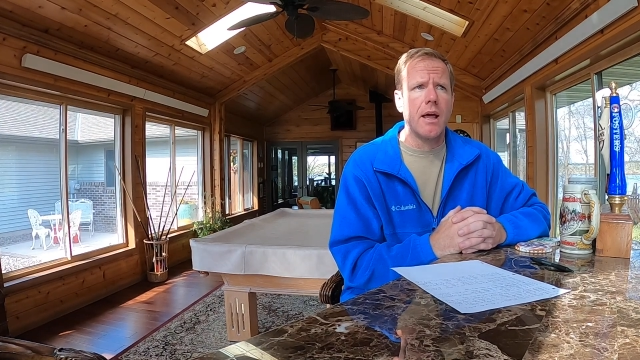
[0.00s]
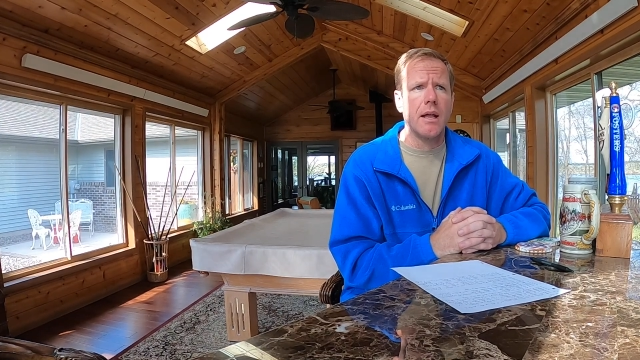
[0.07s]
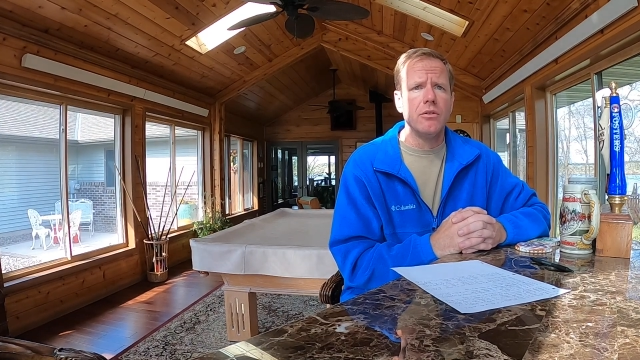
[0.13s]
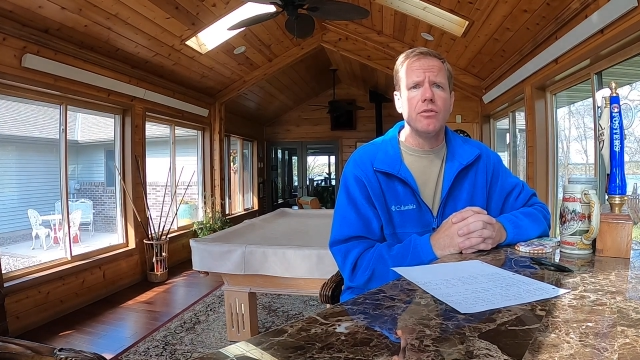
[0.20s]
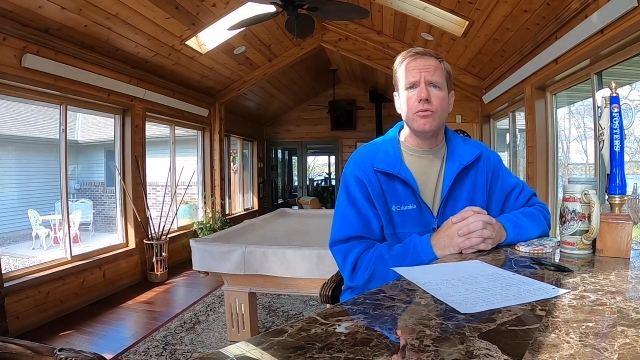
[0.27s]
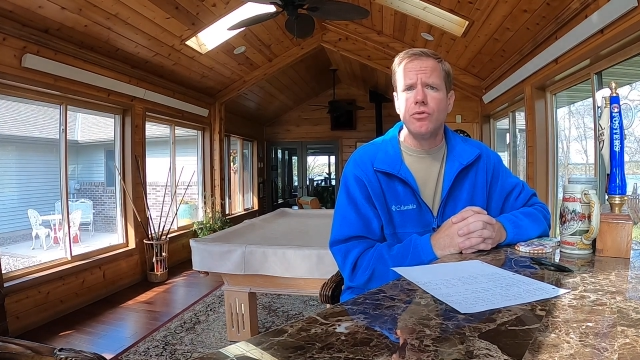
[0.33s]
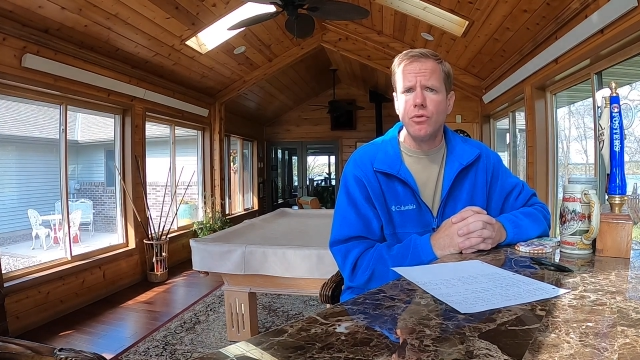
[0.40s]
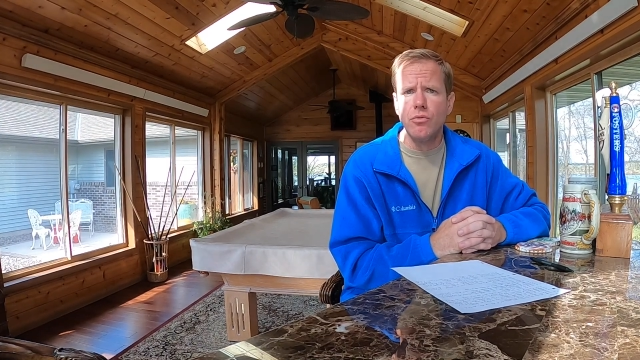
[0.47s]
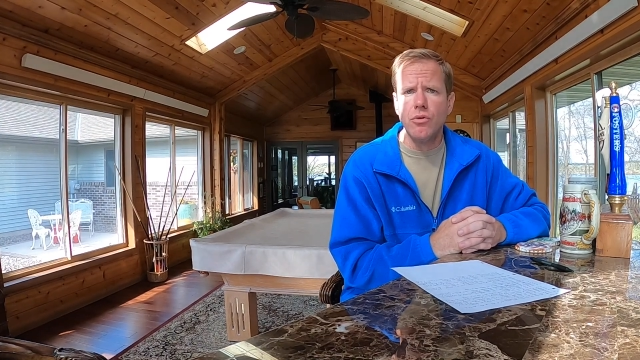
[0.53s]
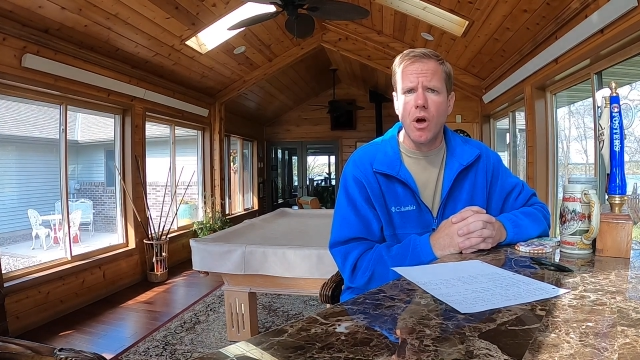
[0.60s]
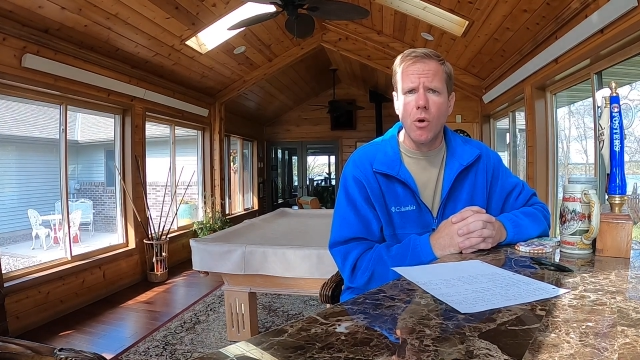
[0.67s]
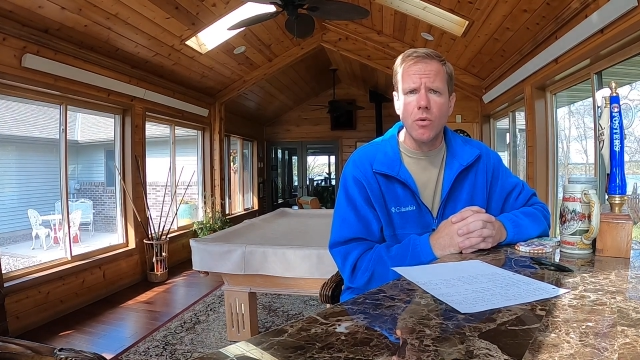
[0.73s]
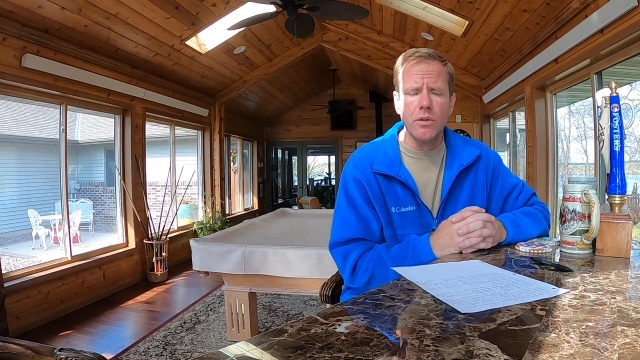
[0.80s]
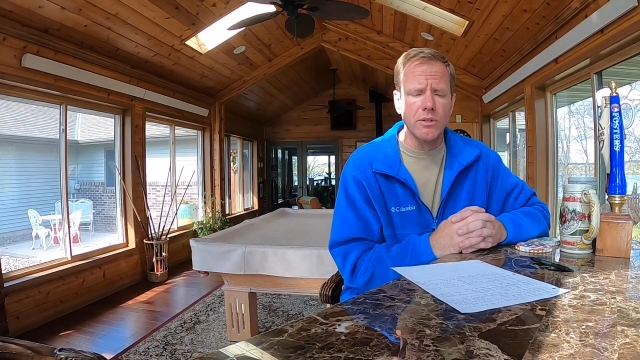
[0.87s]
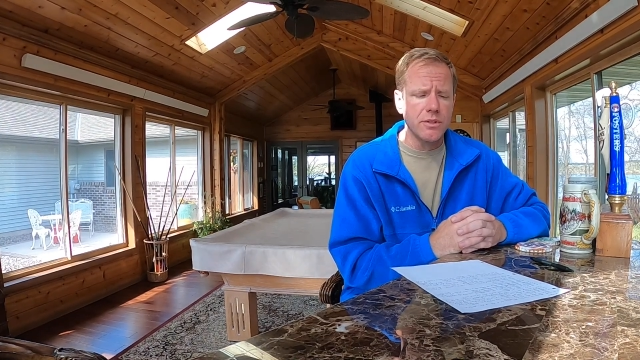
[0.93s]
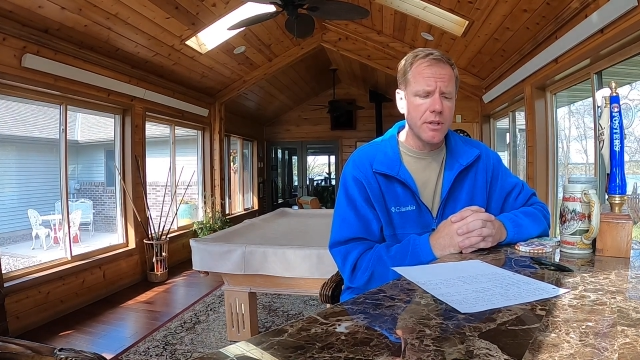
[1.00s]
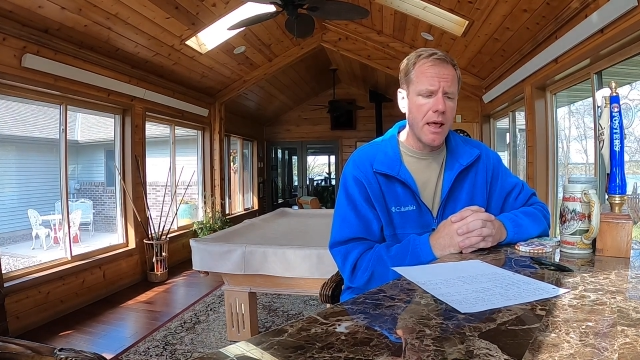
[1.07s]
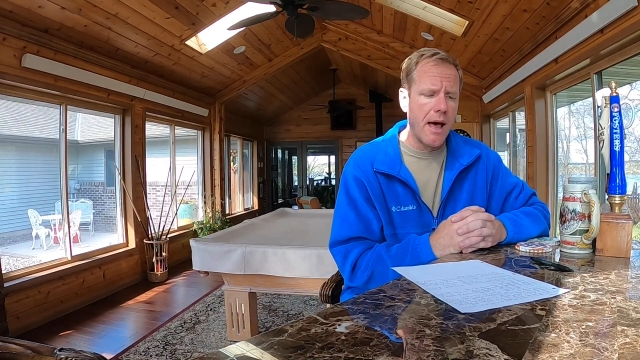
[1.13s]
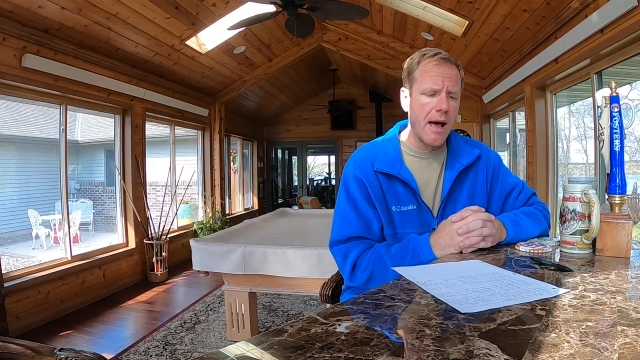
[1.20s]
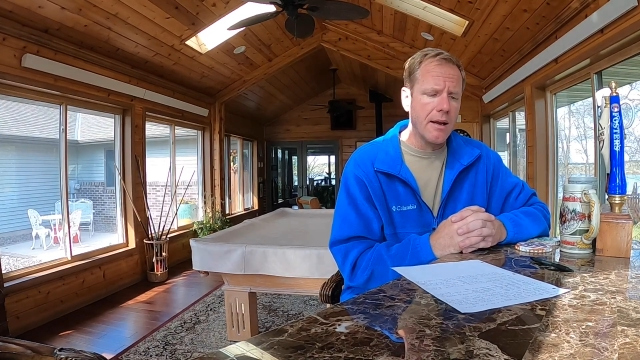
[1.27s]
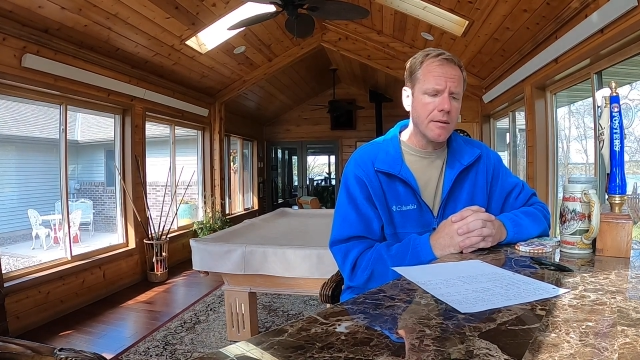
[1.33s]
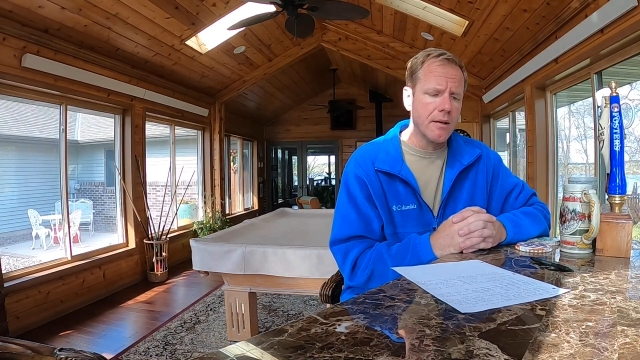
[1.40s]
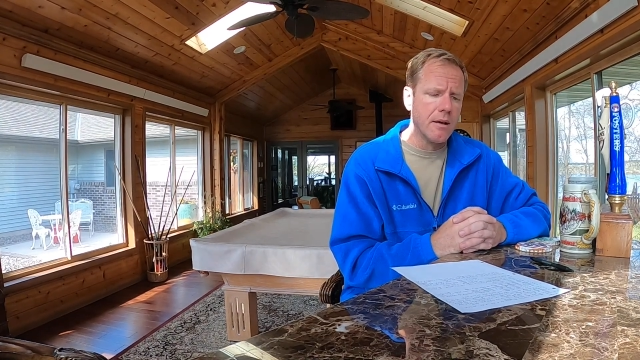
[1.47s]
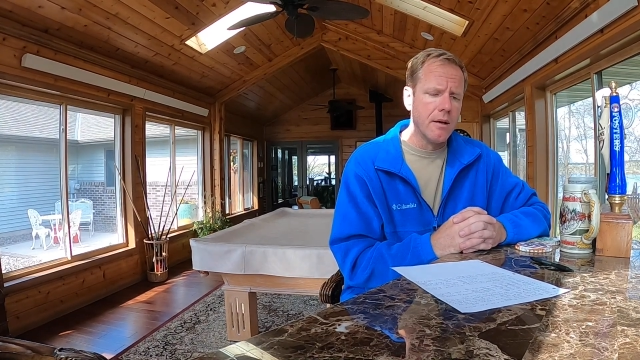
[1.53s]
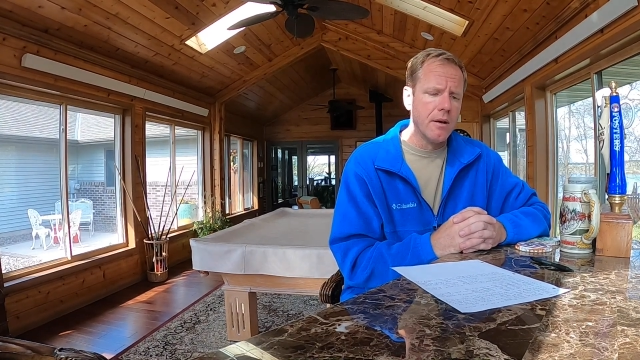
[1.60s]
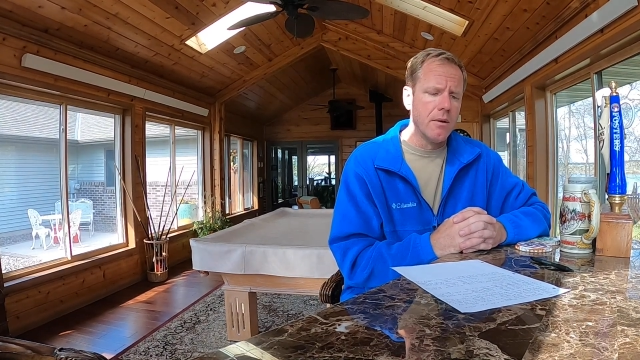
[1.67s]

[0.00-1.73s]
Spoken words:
and you do notice that.